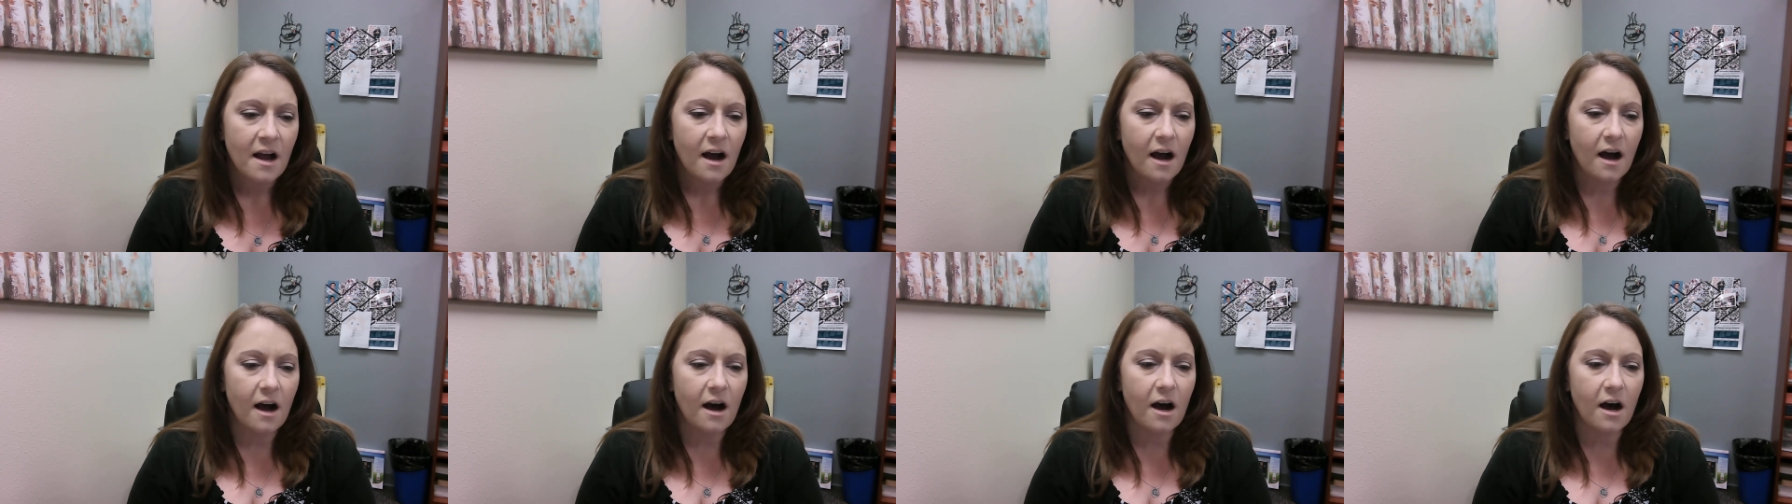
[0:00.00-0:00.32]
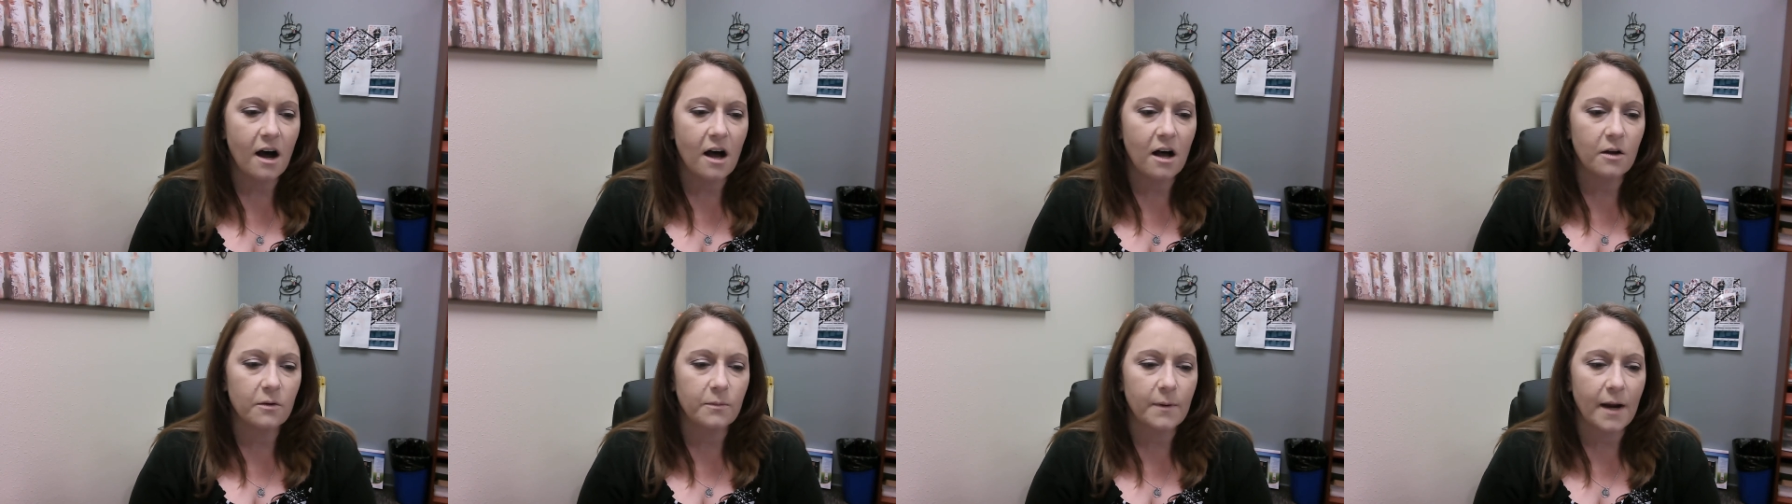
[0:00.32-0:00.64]

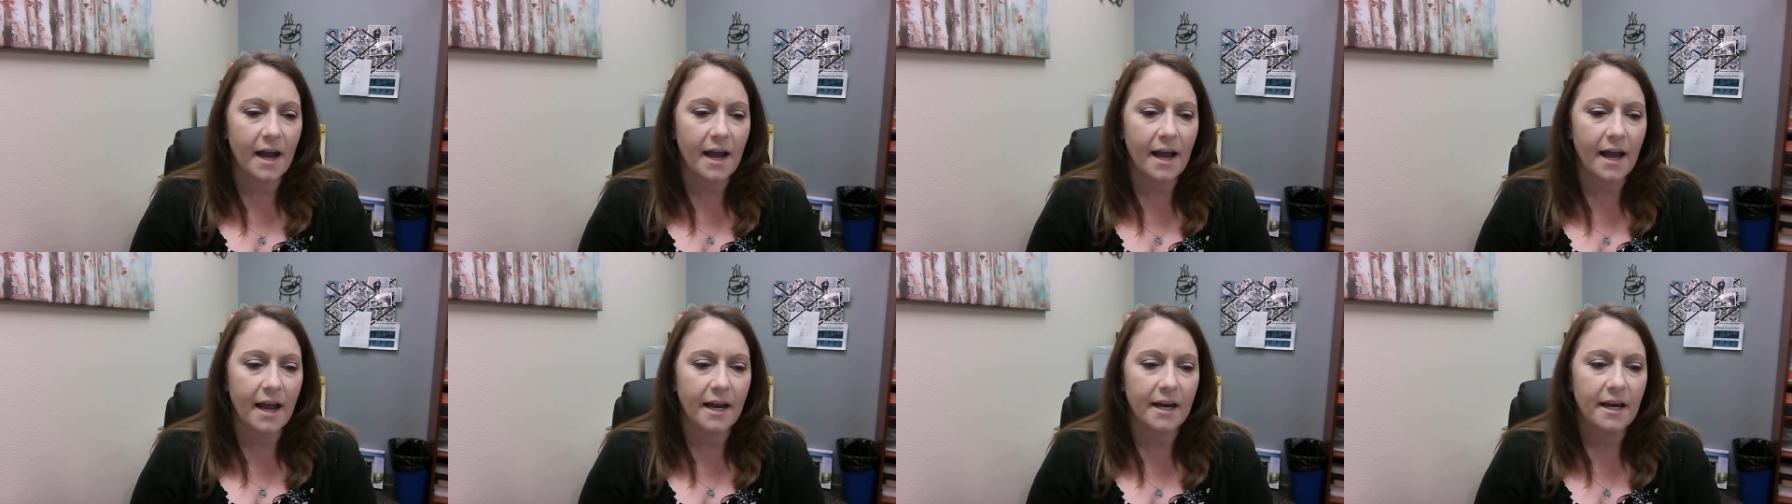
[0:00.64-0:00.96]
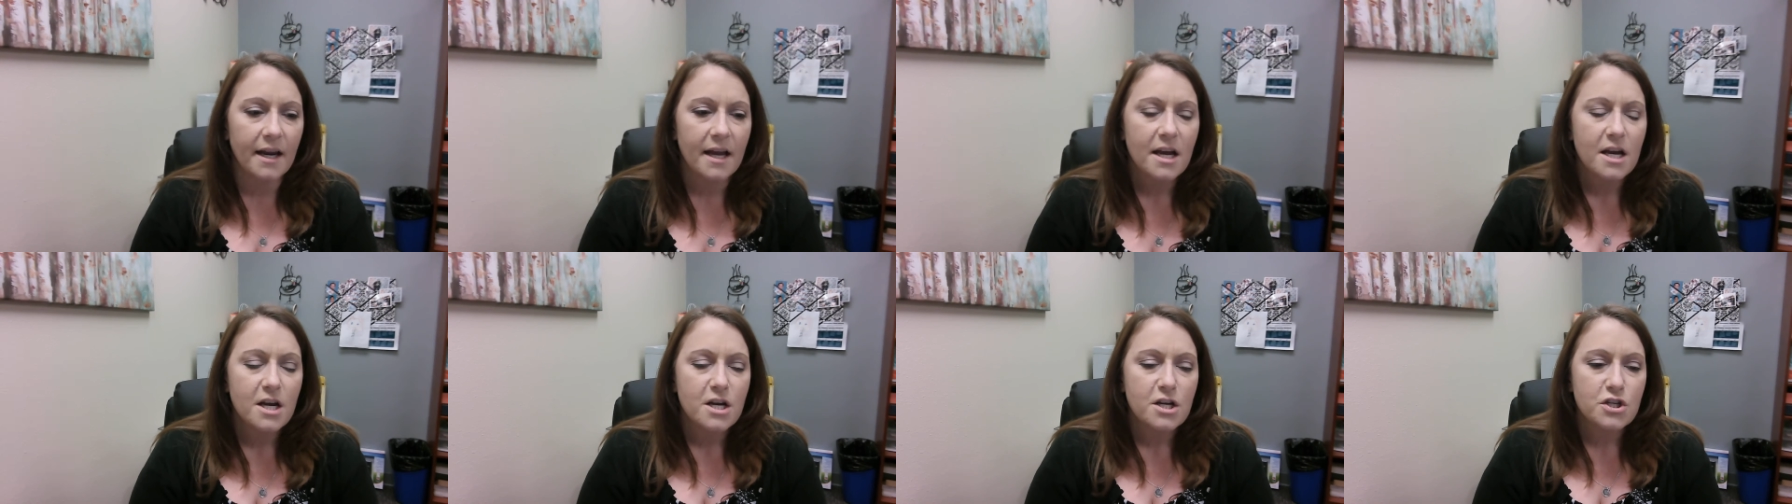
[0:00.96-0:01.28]
All right.
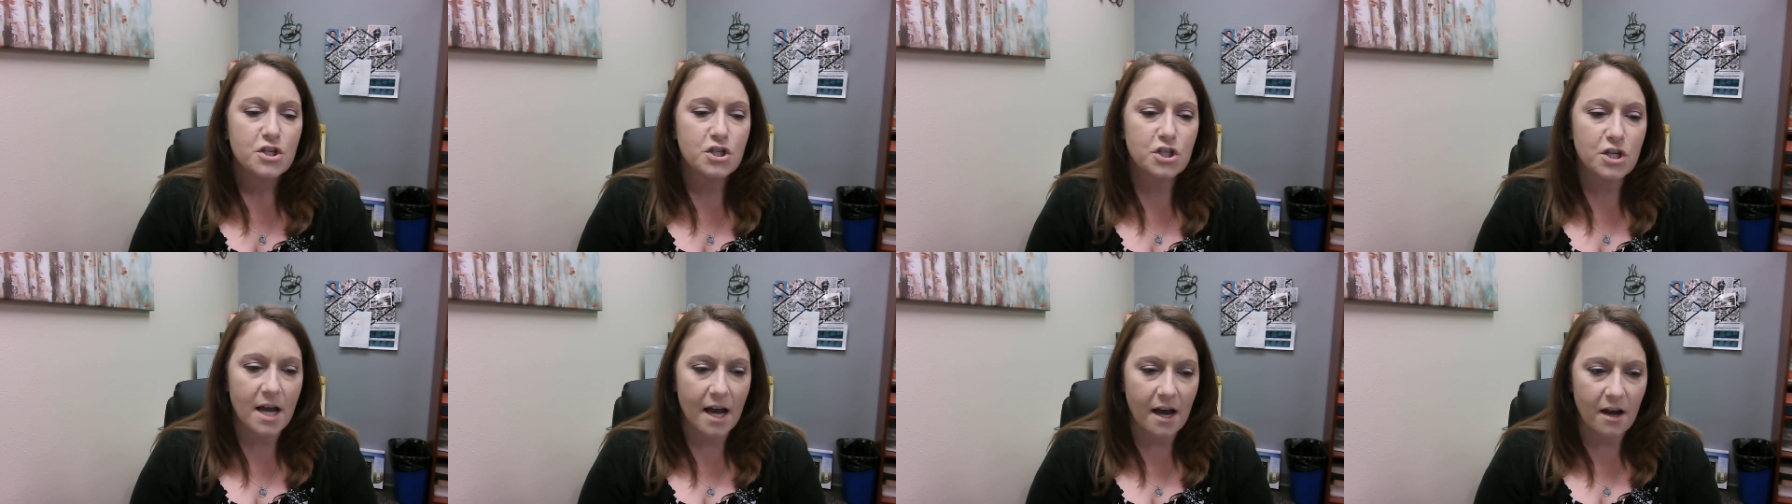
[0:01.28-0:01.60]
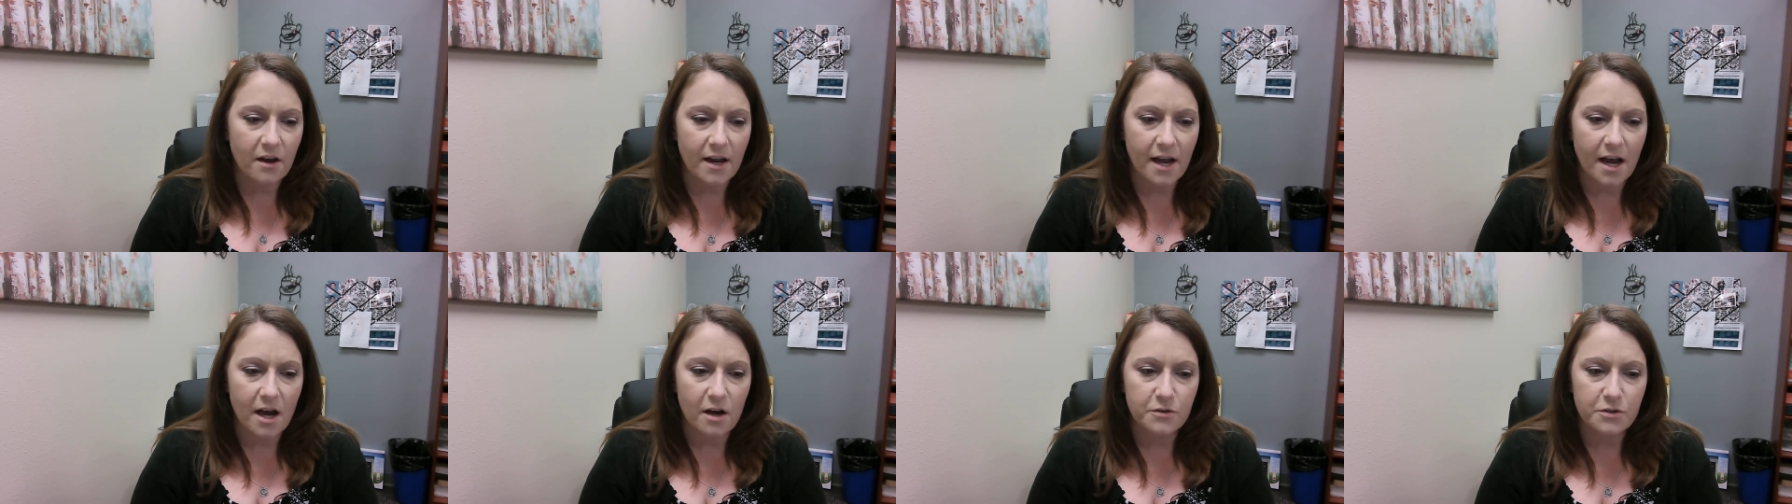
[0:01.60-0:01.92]

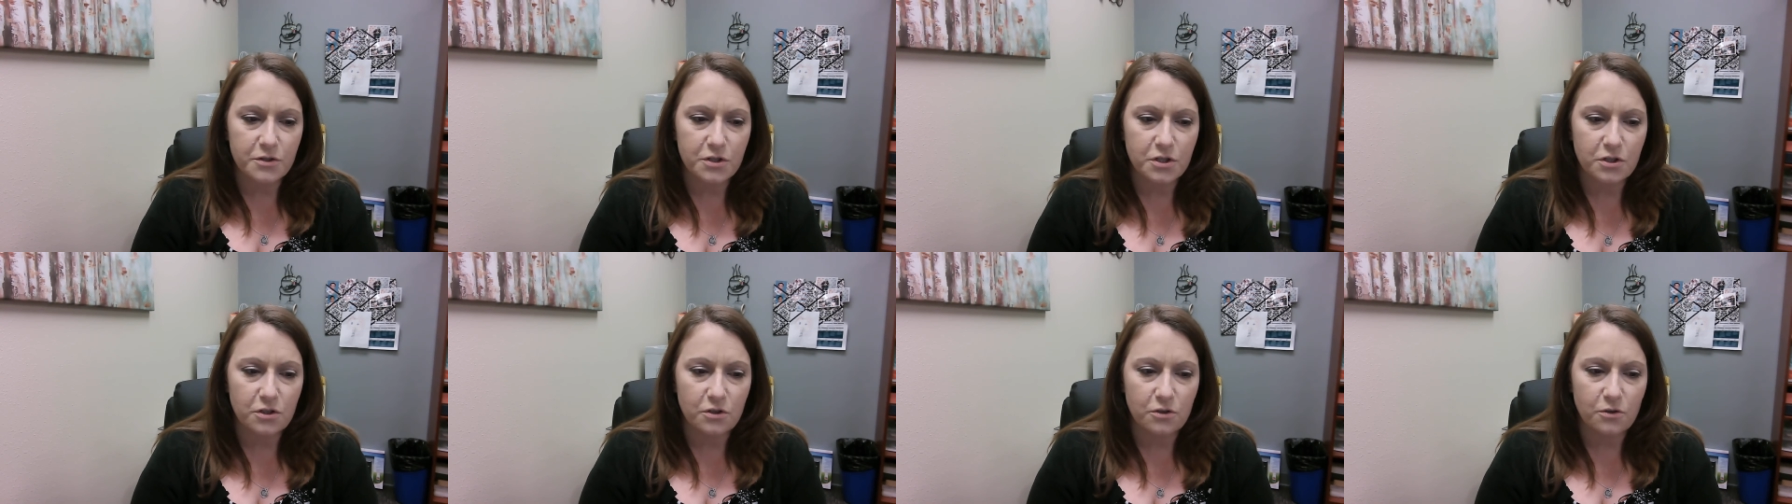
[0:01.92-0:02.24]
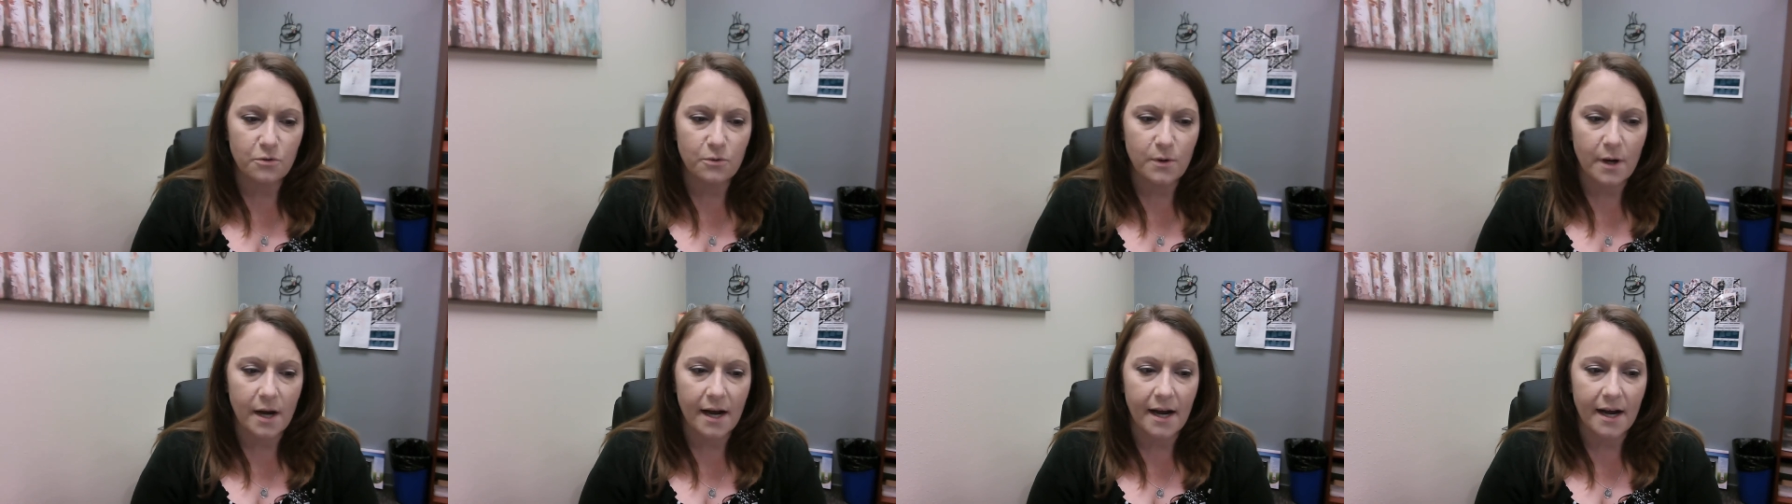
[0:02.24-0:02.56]
Shout out
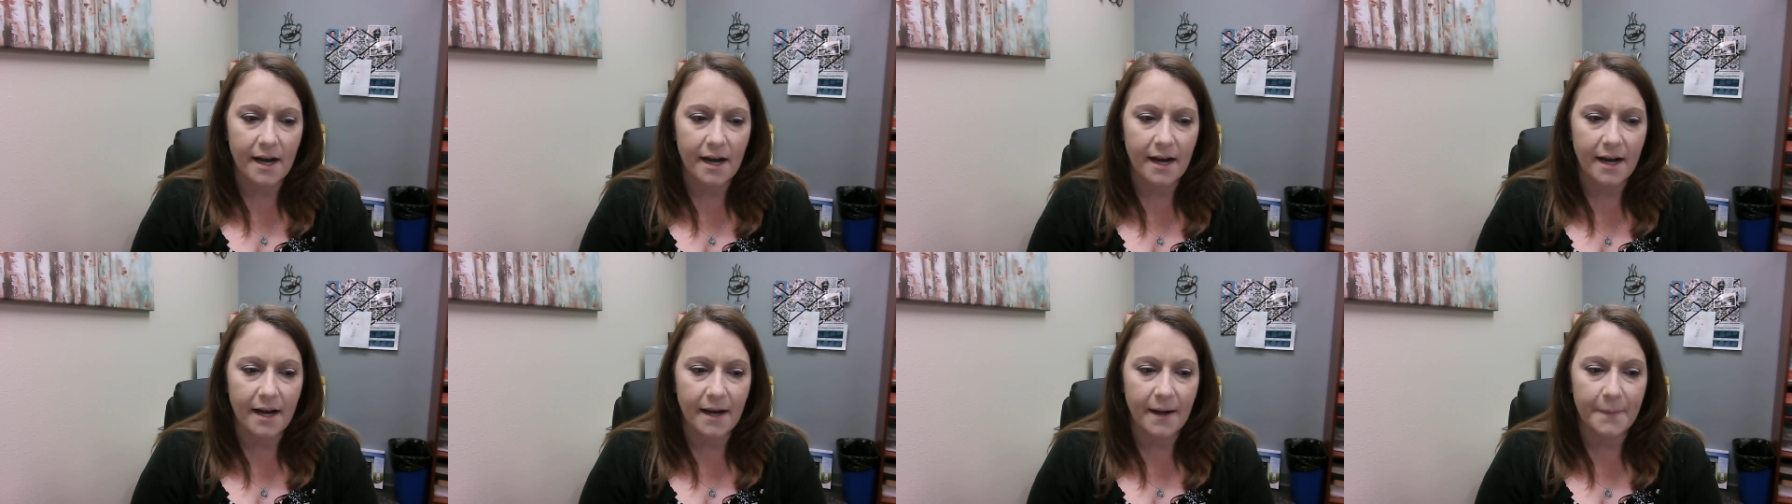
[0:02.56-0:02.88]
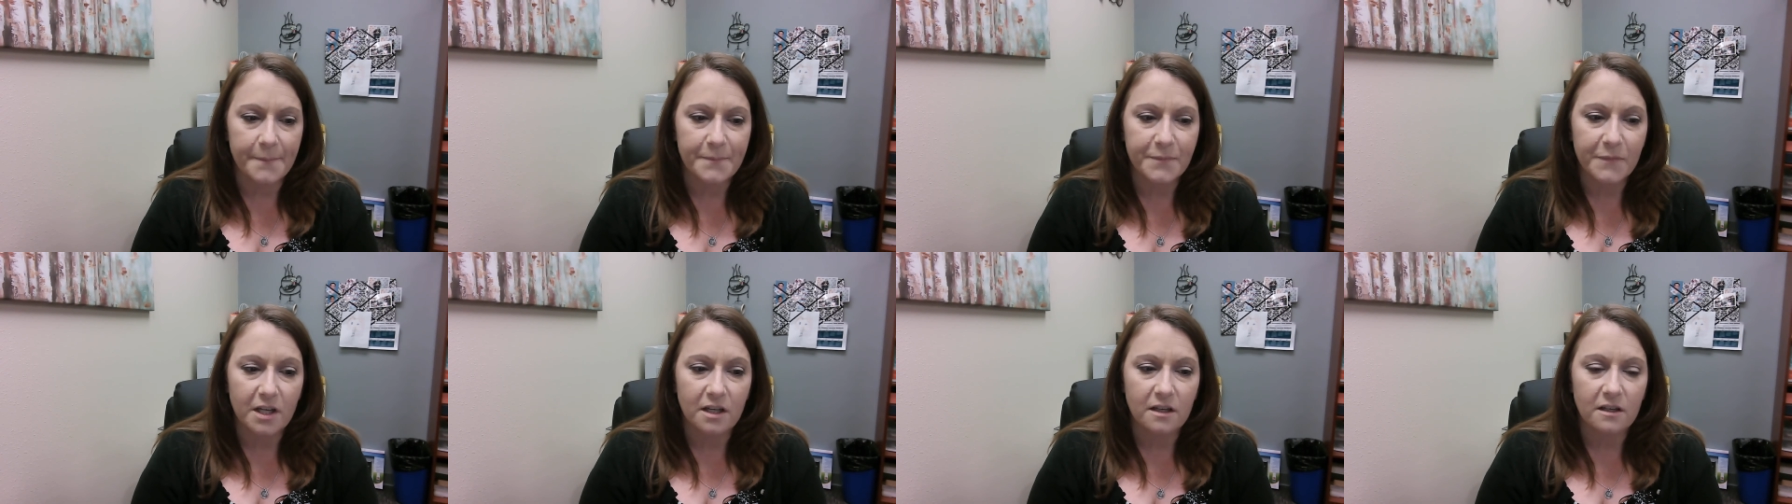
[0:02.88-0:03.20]
to
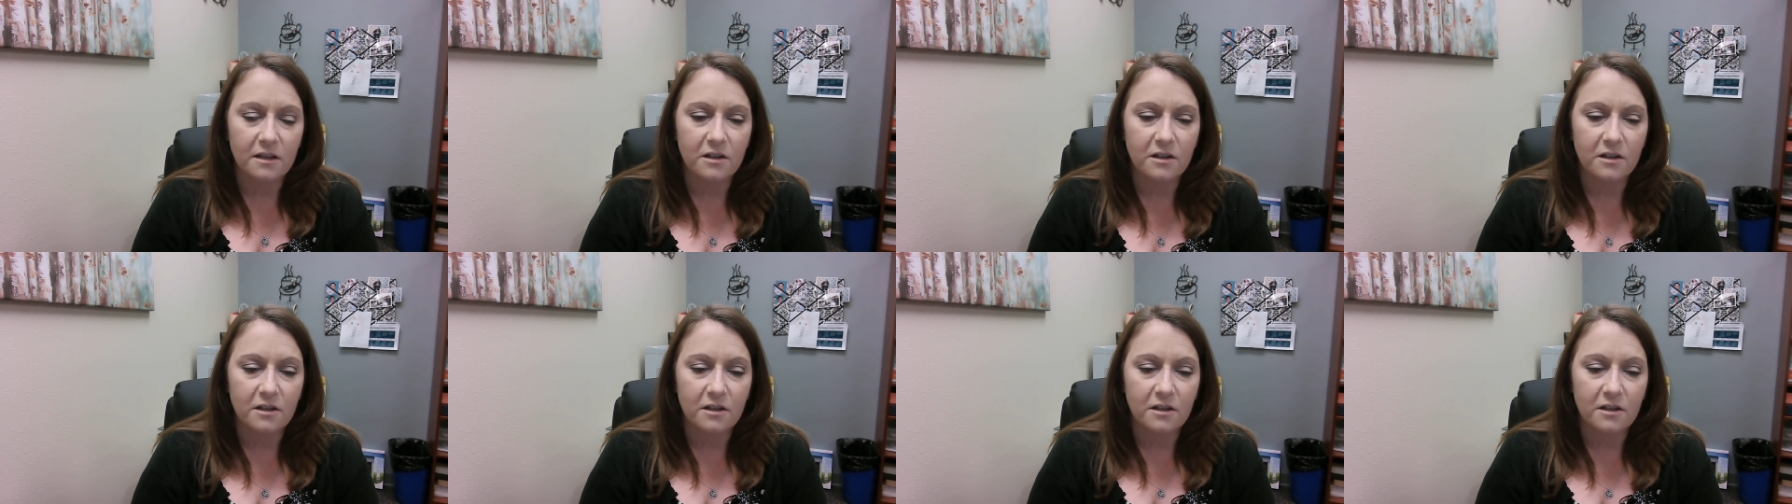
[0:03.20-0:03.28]
um,